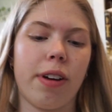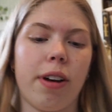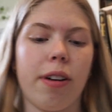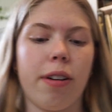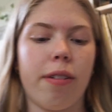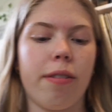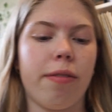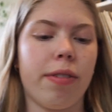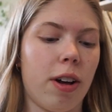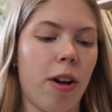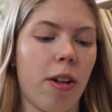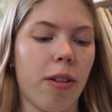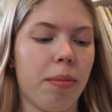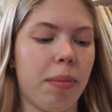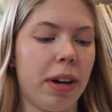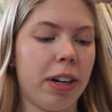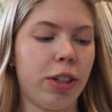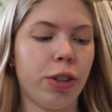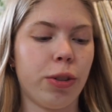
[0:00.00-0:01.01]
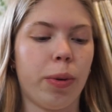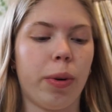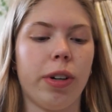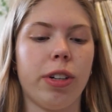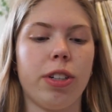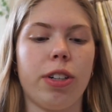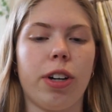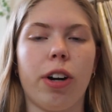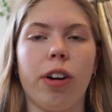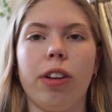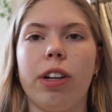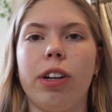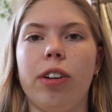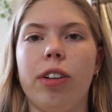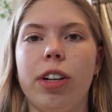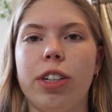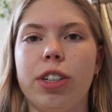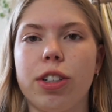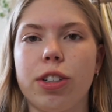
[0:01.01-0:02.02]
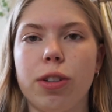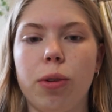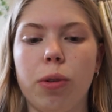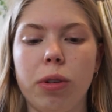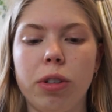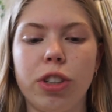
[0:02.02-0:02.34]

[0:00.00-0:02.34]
of all of my shorts are literally just old